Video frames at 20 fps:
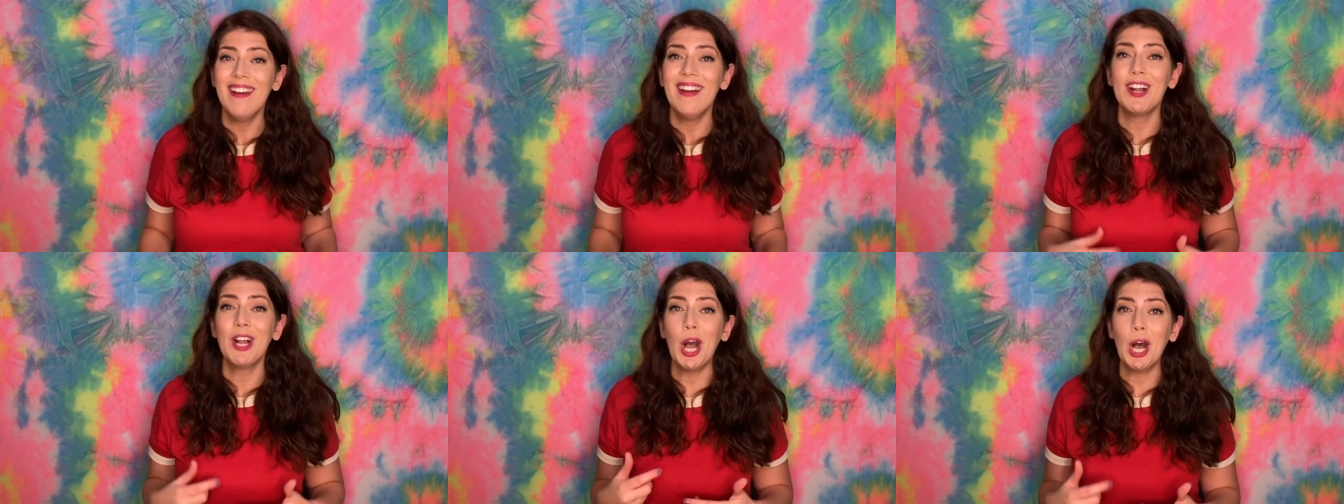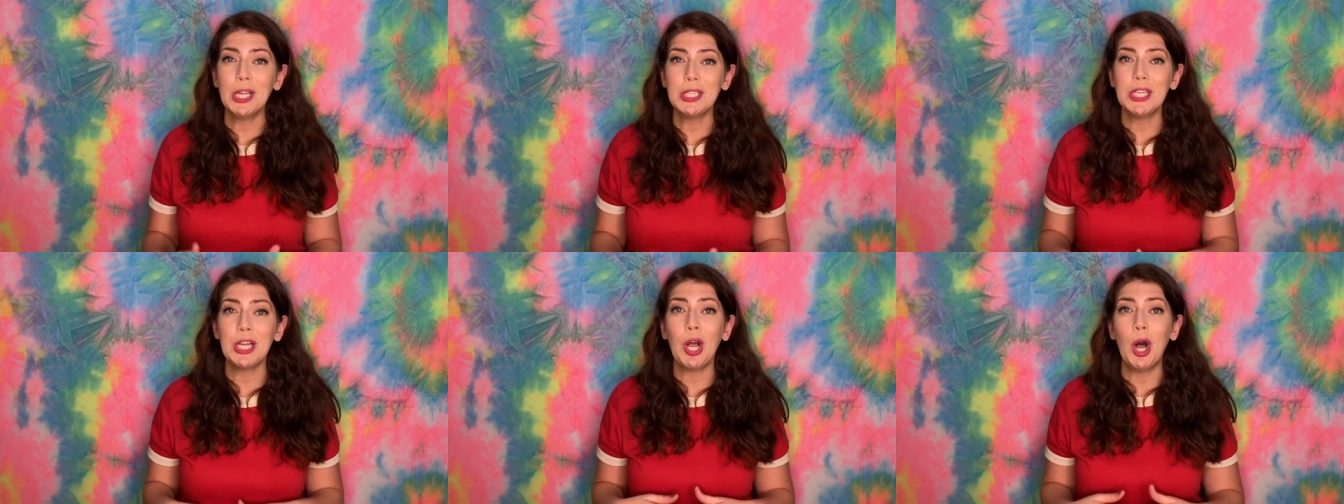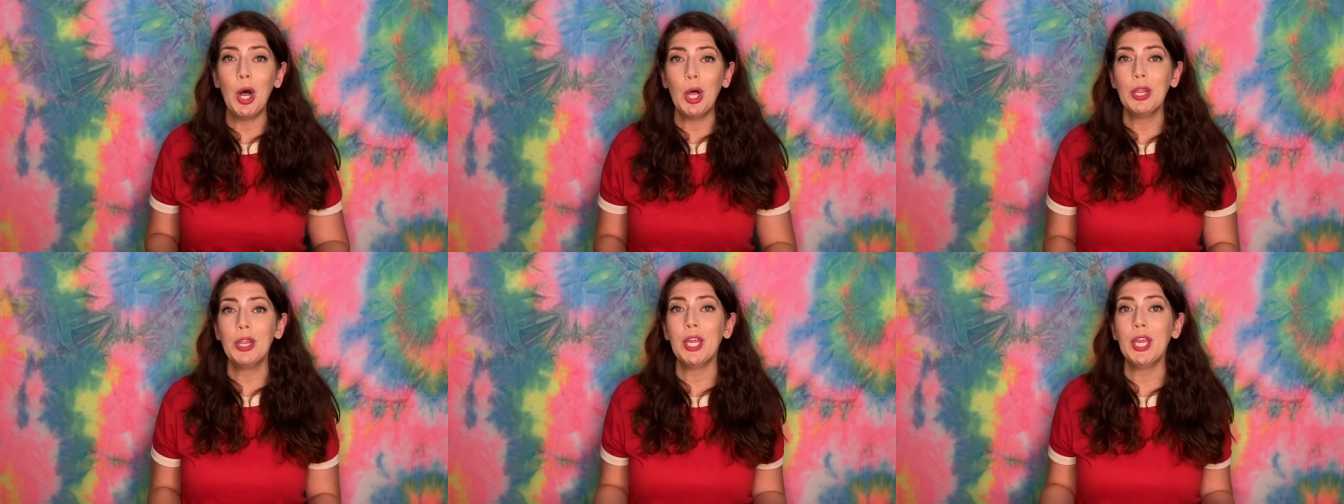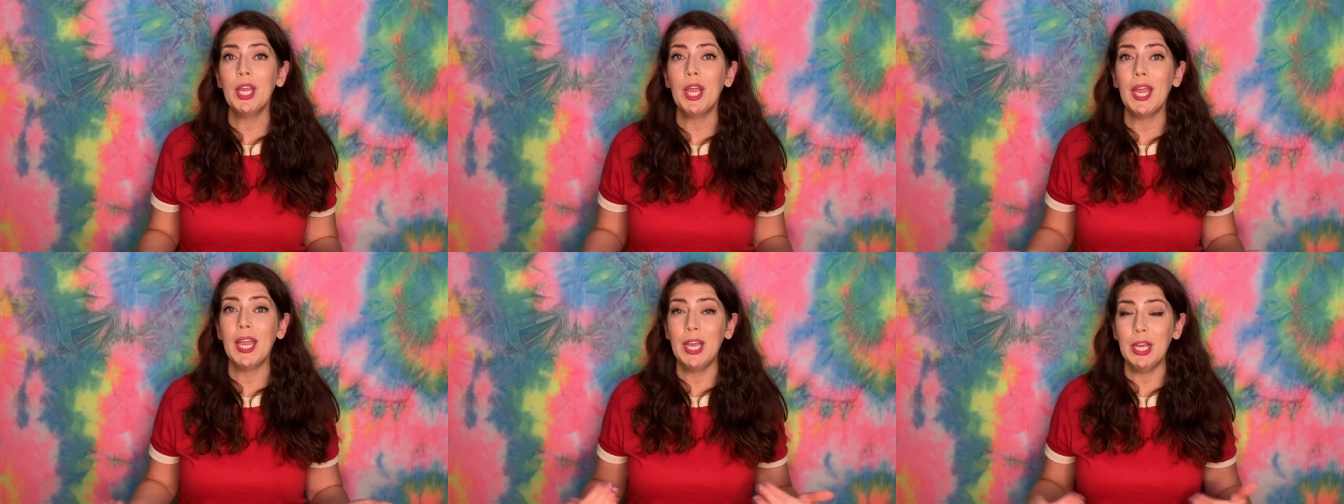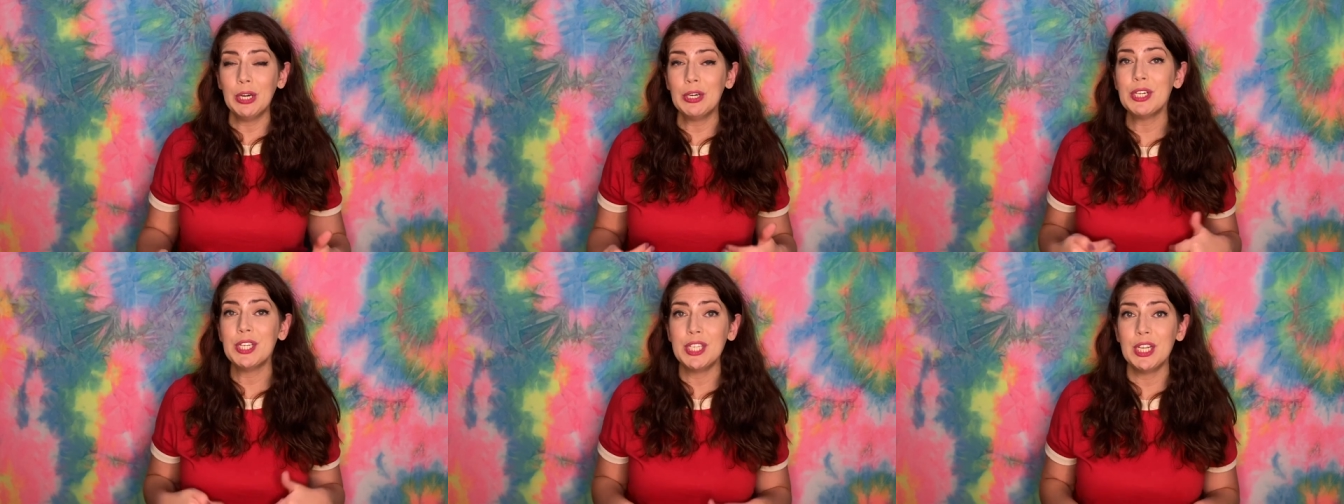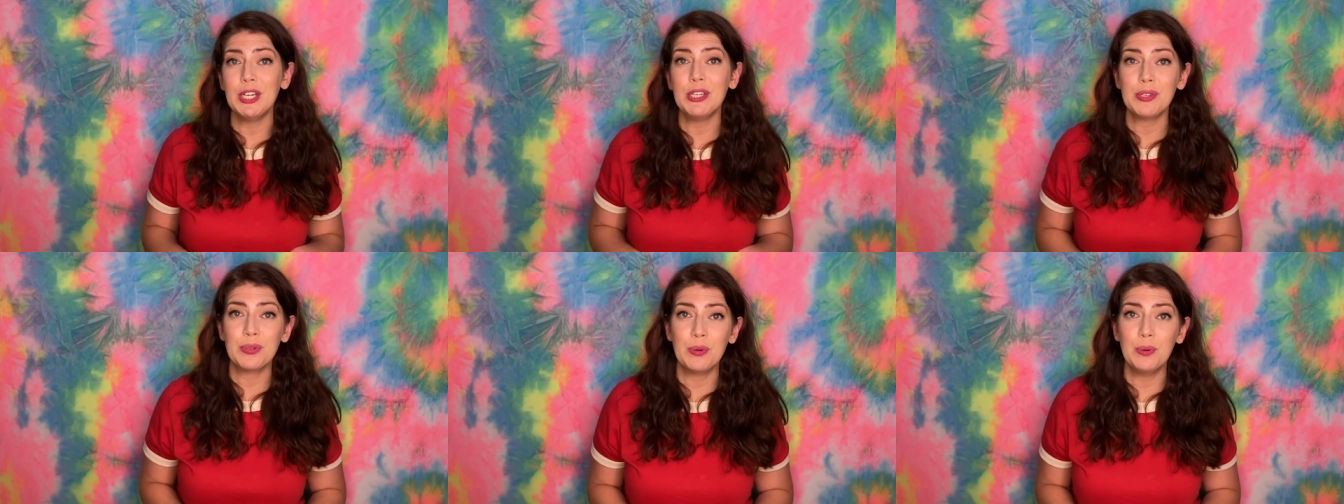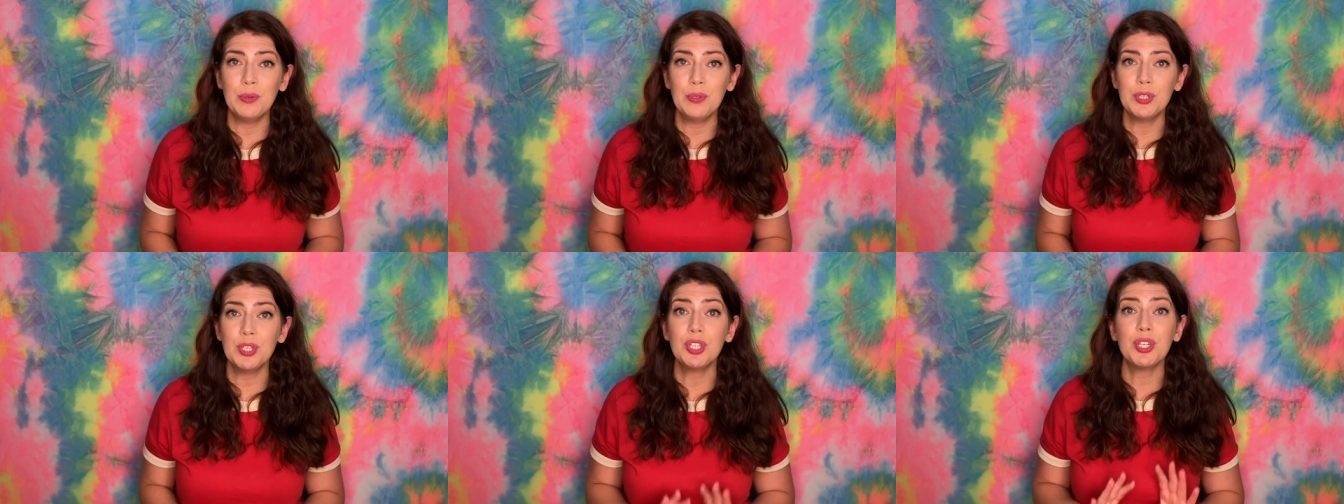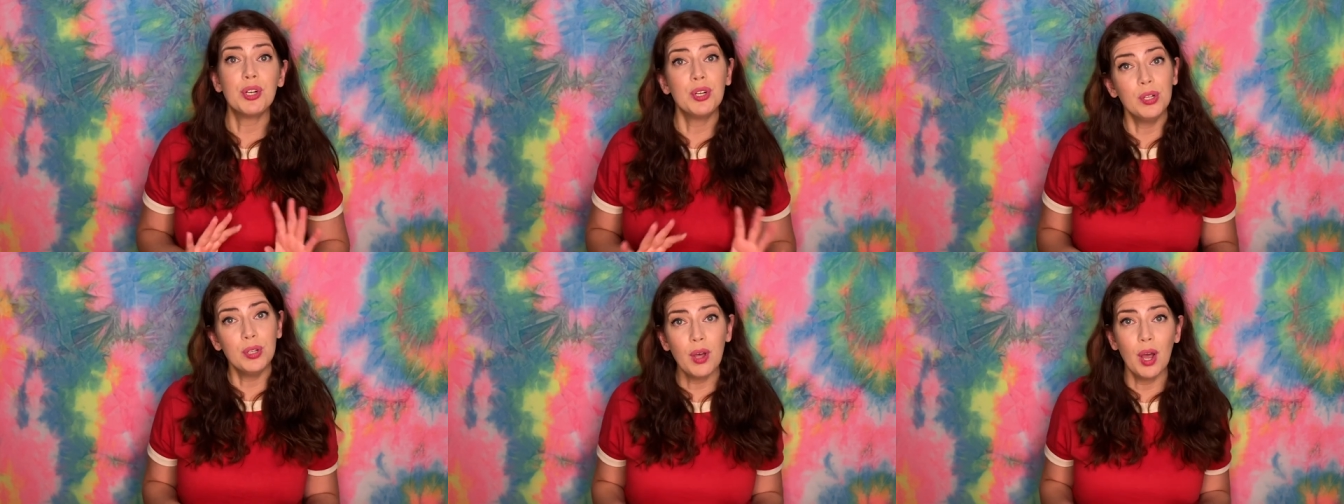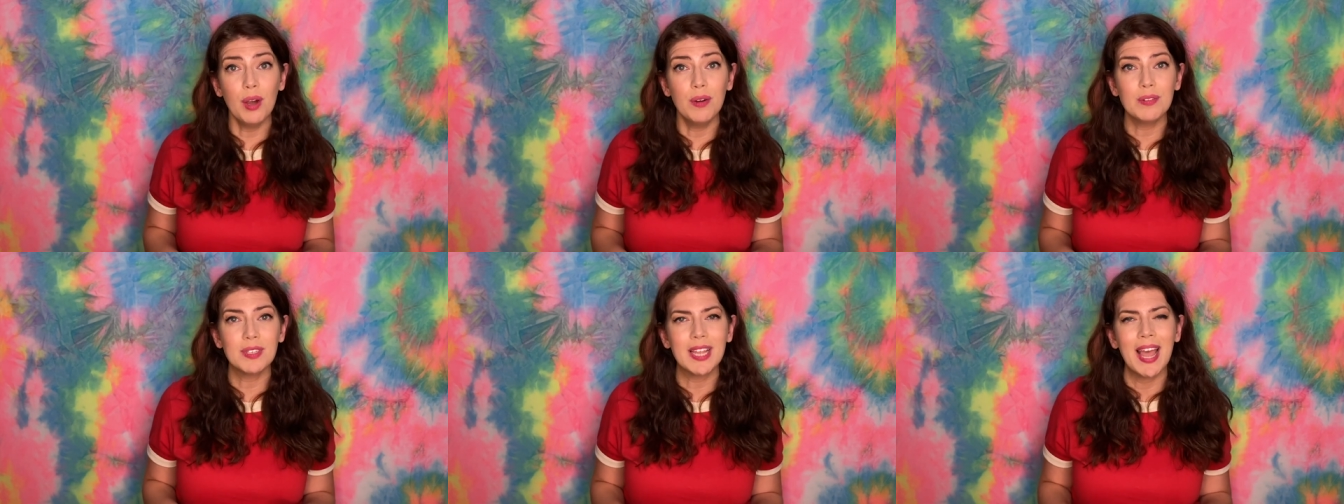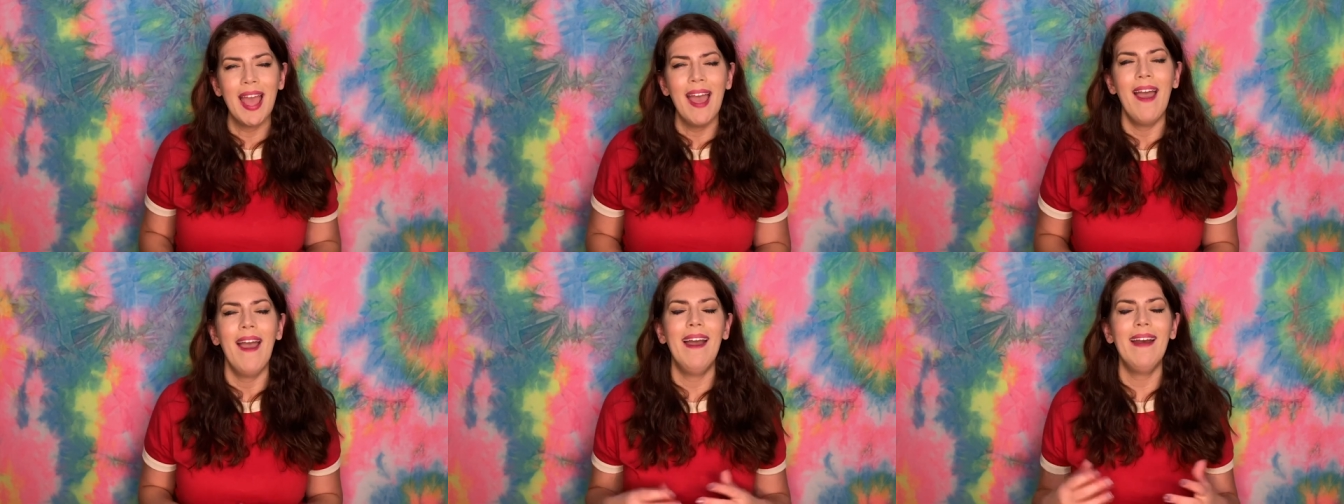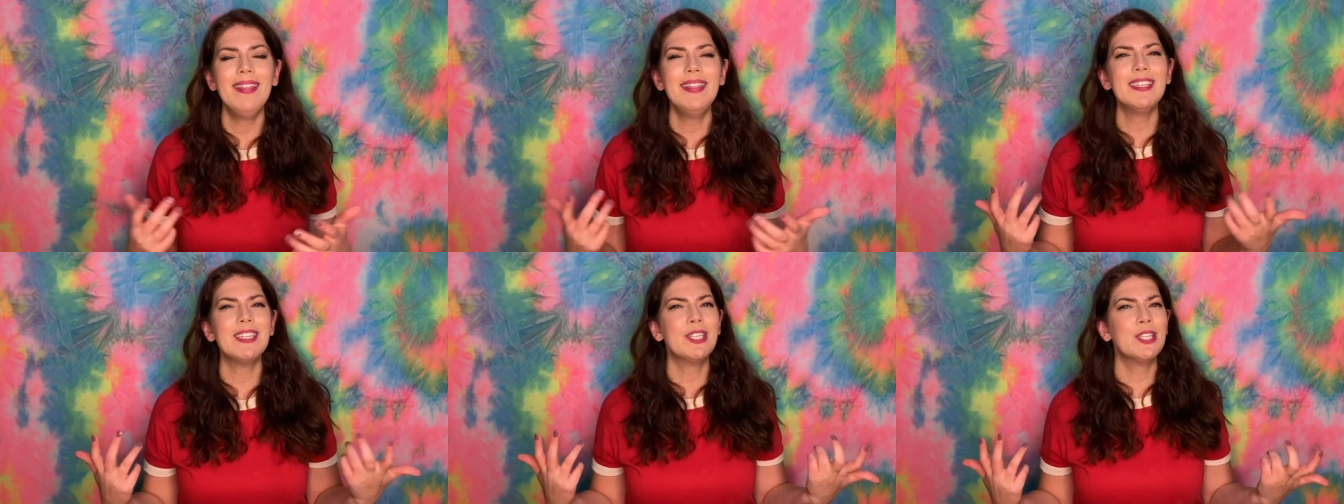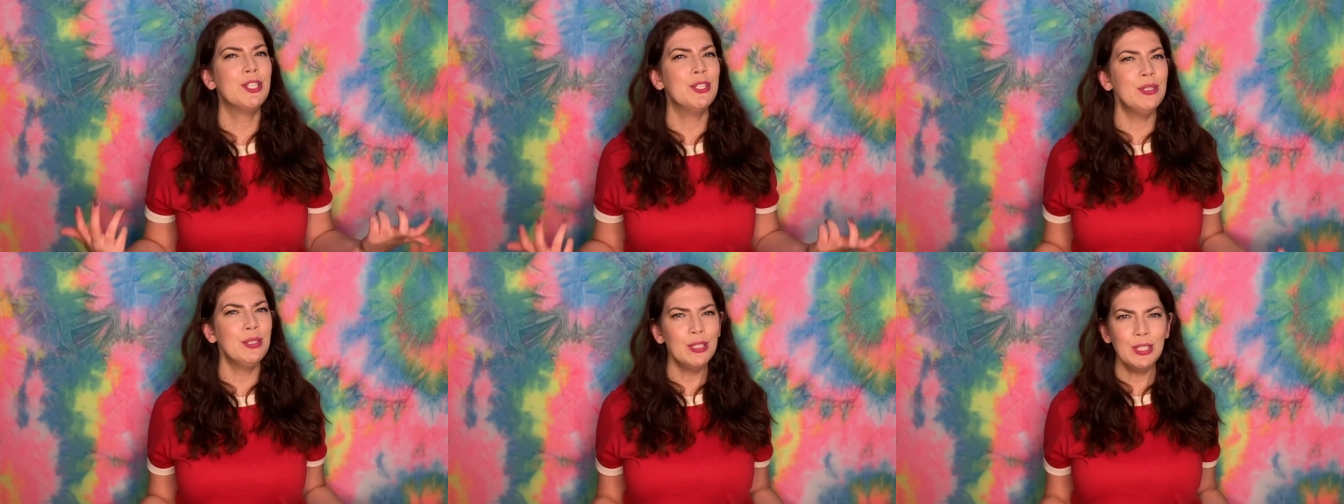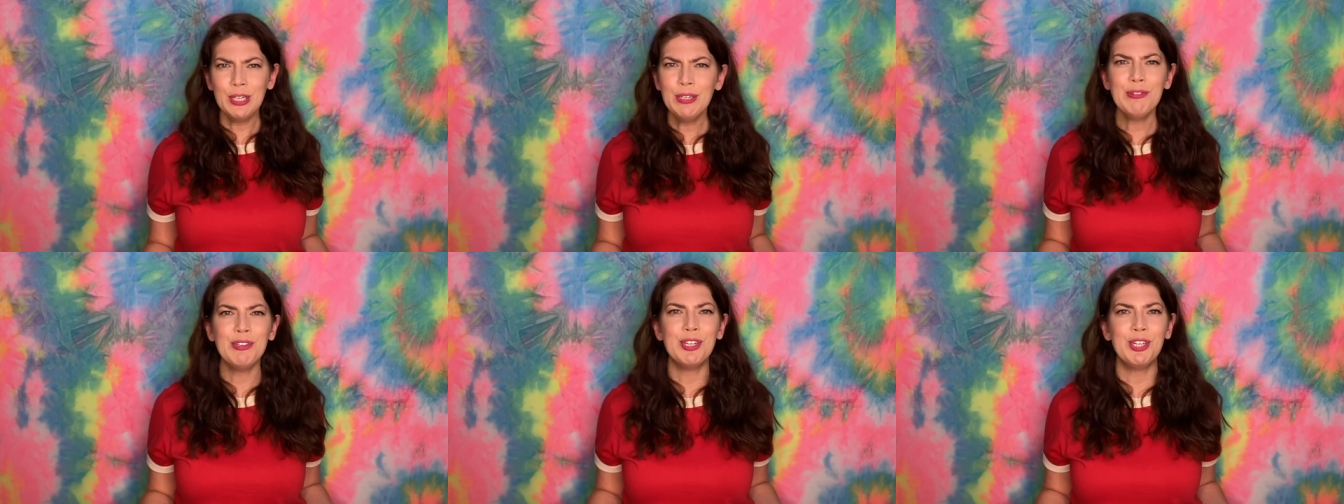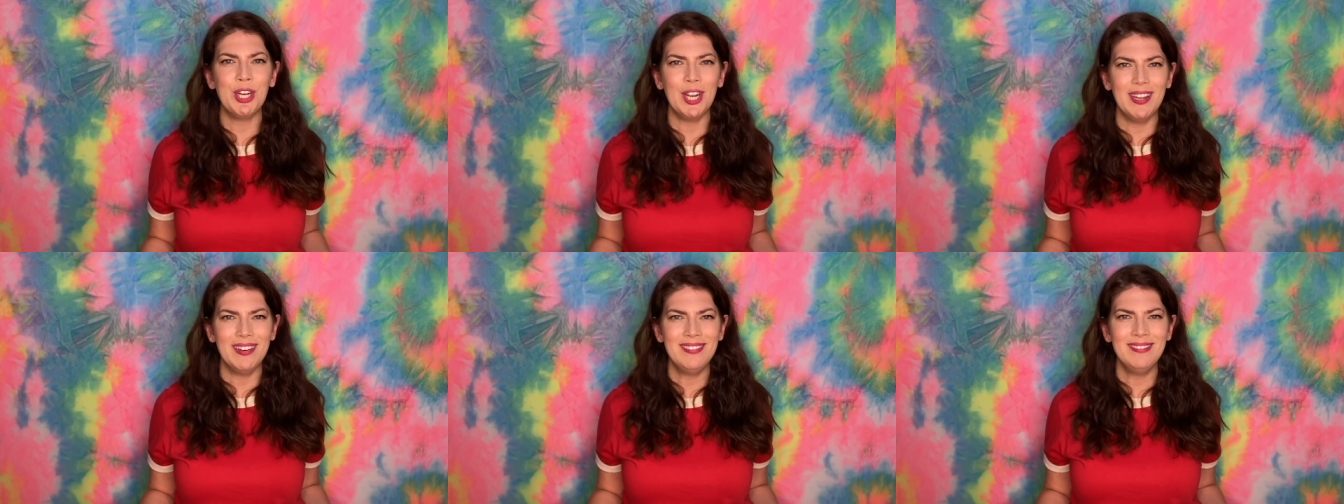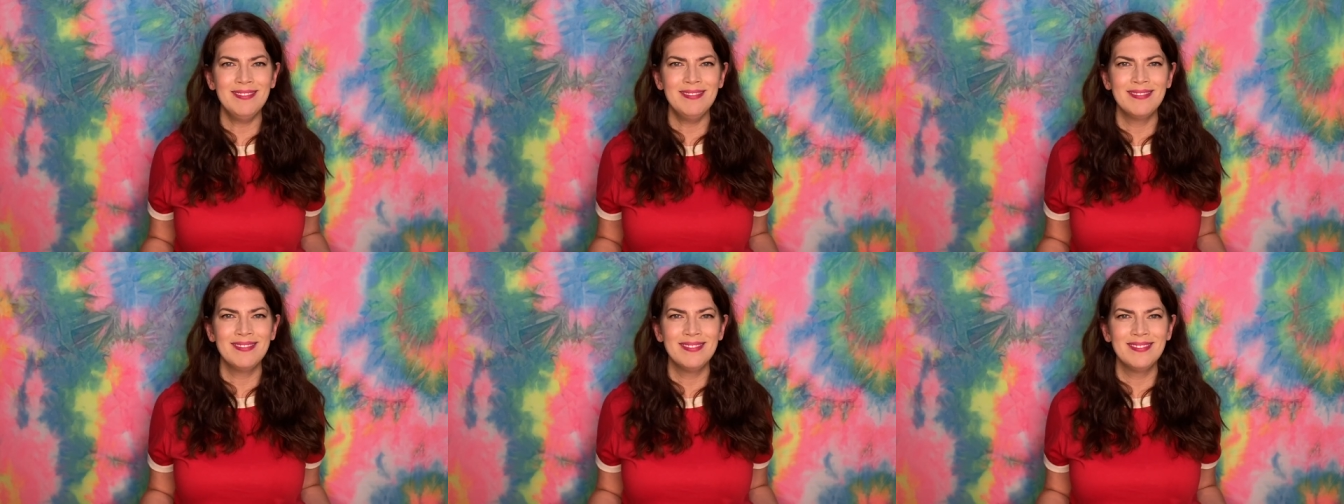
causing all the inner city schools to close. And the solution